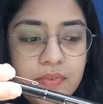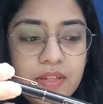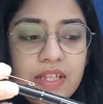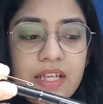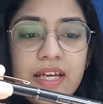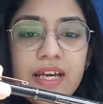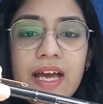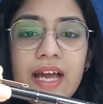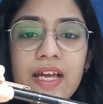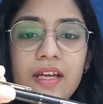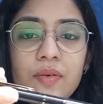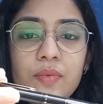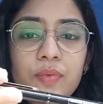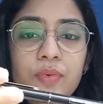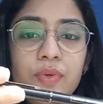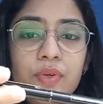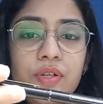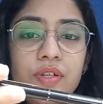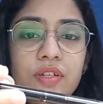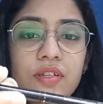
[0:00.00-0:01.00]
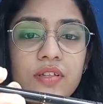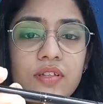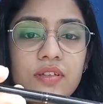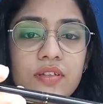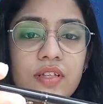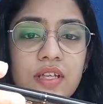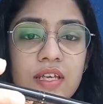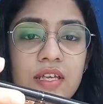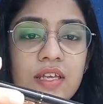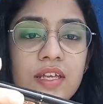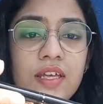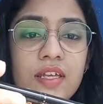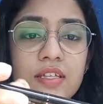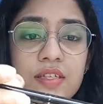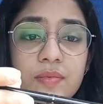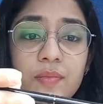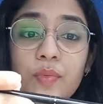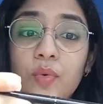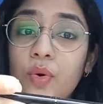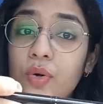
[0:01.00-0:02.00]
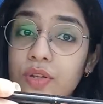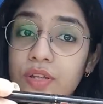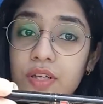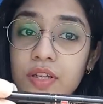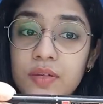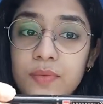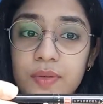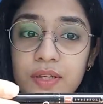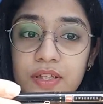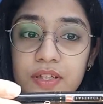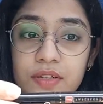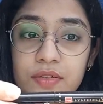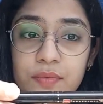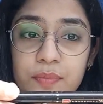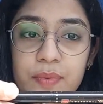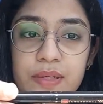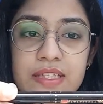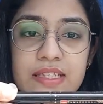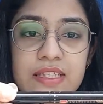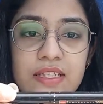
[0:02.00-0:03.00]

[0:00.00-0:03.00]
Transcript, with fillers: Like I would think it's more than twenty rupees.